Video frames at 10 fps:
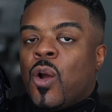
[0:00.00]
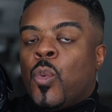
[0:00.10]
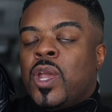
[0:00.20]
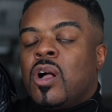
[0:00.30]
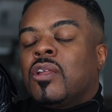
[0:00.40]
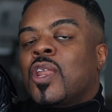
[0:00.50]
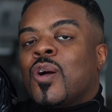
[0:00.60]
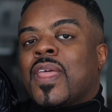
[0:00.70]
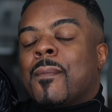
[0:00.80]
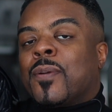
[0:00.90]
we all
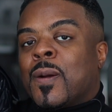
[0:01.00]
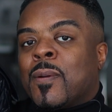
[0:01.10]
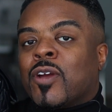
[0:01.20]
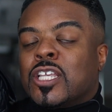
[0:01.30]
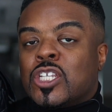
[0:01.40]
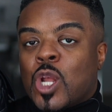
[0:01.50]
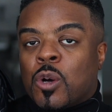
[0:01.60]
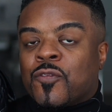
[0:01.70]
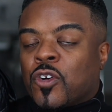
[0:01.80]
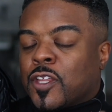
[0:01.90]
know that Burberry is
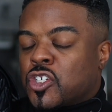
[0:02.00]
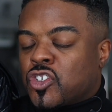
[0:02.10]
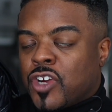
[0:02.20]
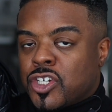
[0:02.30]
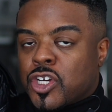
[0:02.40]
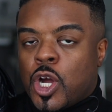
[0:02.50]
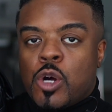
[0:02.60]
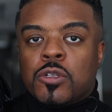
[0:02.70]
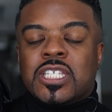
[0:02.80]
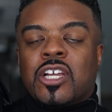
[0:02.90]
known for their trench
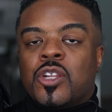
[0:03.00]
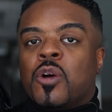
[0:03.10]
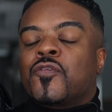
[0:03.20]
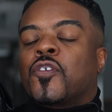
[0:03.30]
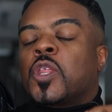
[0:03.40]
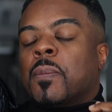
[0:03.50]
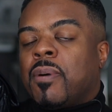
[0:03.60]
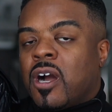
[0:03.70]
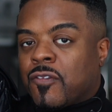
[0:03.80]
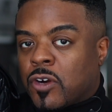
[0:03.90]
coats, they're known for their
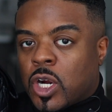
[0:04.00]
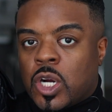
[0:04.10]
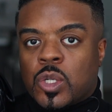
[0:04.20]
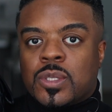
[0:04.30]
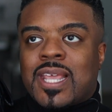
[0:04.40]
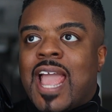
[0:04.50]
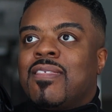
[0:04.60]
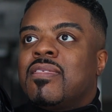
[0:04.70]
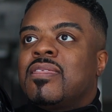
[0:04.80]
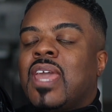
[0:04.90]
puffer coats,
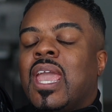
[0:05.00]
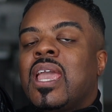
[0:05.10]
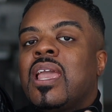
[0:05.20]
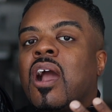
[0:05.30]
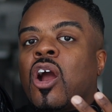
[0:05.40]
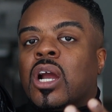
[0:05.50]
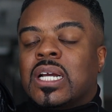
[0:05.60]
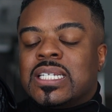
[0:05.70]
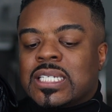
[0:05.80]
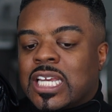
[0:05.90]
and they are
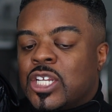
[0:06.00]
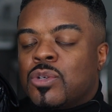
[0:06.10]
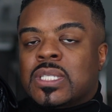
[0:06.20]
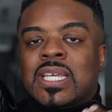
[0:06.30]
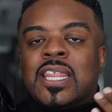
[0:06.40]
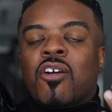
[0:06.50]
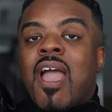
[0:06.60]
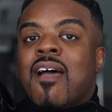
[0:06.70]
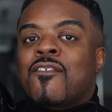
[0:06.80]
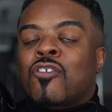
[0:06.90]
continuously,
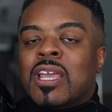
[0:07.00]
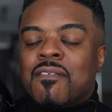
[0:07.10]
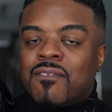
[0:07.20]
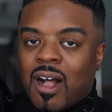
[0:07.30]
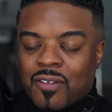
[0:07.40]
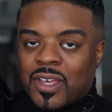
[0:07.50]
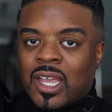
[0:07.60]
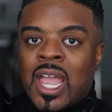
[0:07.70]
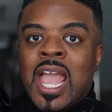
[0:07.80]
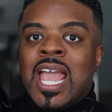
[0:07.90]
they're ever
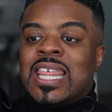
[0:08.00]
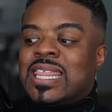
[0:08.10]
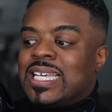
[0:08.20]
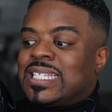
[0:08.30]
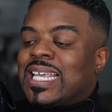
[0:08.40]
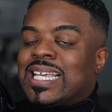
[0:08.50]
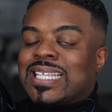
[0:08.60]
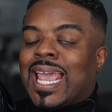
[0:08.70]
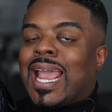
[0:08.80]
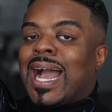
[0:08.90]
evolving. This
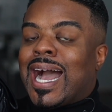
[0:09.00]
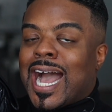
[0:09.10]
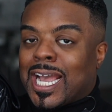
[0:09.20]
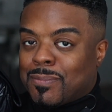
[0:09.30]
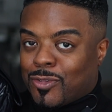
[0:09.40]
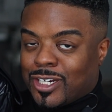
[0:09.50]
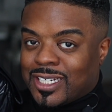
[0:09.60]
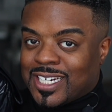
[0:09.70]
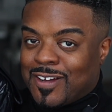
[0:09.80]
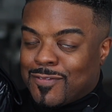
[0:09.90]
is a
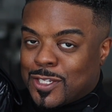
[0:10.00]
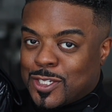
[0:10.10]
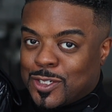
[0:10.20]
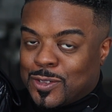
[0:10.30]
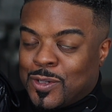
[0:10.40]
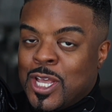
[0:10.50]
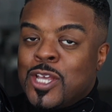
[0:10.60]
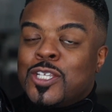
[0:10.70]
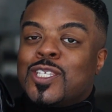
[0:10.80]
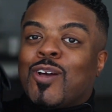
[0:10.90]
hybrid of the two.
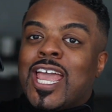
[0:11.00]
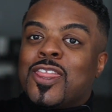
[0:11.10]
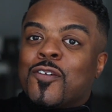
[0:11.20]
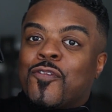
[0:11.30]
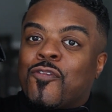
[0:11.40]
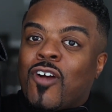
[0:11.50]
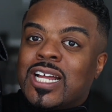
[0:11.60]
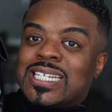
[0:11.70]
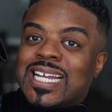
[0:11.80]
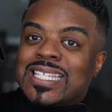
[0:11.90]
So in the
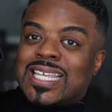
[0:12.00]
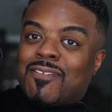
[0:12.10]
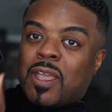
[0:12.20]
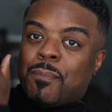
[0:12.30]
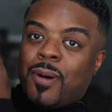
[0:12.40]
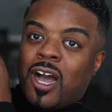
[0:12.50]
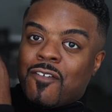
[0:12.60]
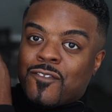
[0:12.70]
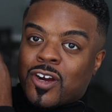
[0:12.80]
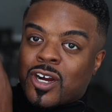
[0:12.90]
front, it's giving
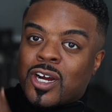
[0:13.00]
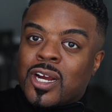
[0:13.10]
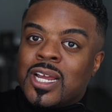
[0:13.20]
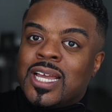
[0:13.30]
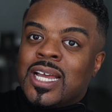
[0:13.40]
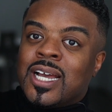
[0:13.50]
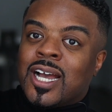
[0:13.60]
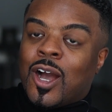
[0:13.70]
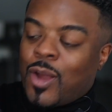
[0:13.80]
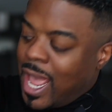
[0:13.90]
puffer,
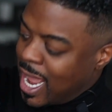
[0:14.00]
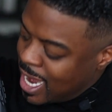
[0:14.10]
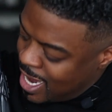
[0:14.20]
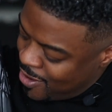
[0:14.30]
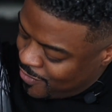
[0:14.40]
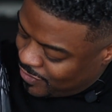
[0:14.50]
okay?